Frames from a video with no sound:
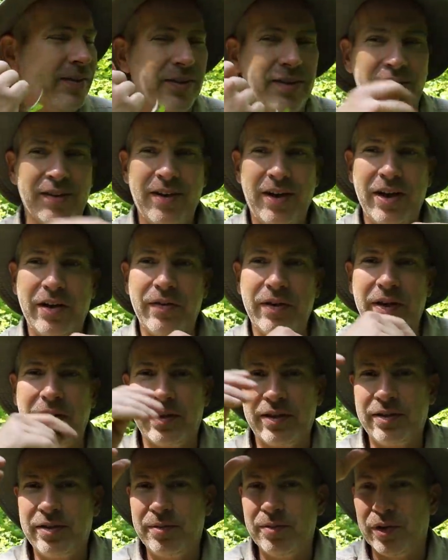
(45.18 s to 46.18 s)
so they're not even
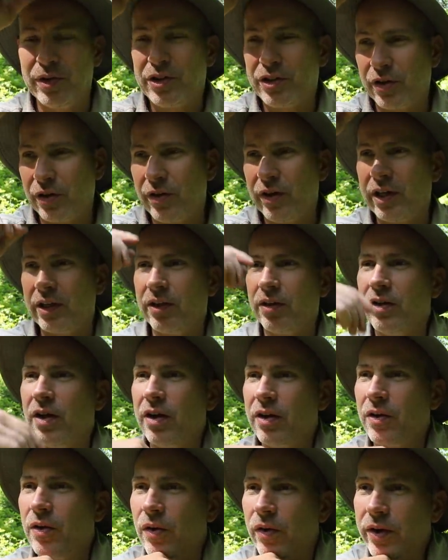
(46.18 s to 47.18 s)
maturing. They're
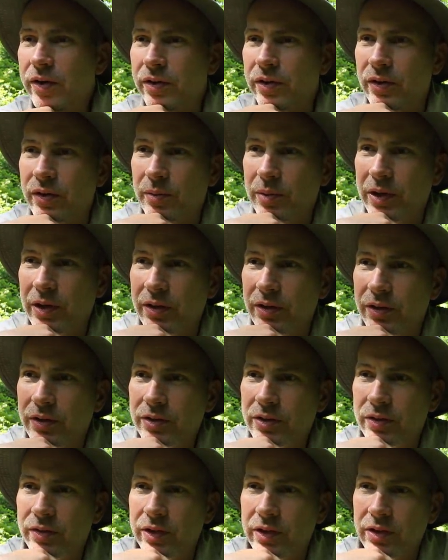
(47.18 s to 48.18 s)
not going to by the
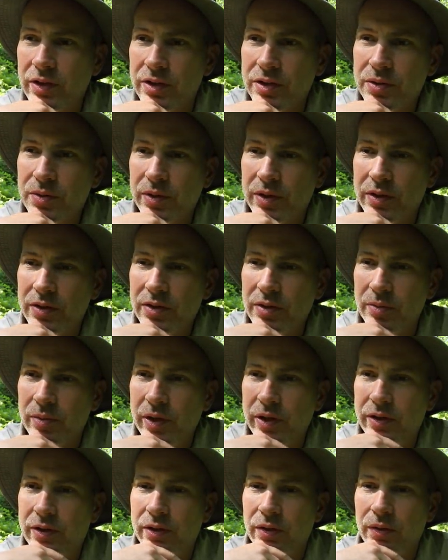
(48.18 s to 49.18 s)
looks of it unless we get some
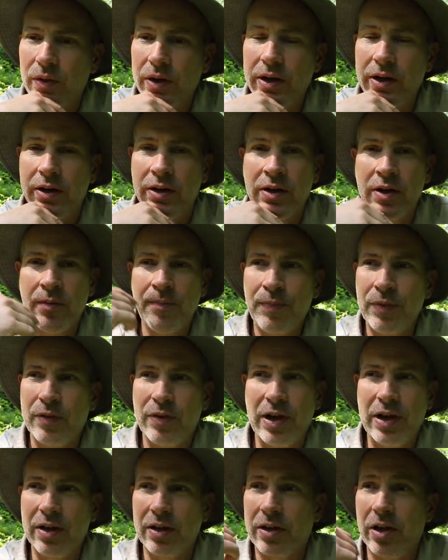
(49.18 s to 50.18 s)
major rain. I've
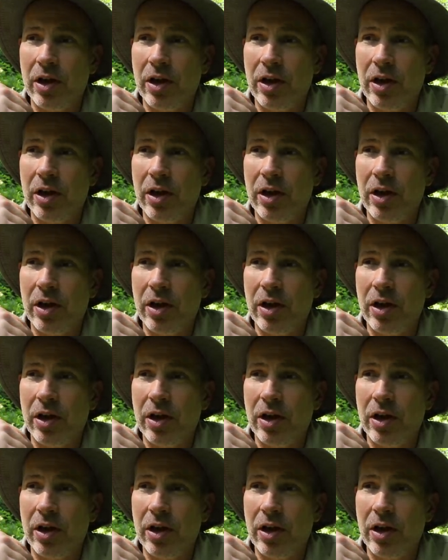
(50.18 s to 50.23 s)
had a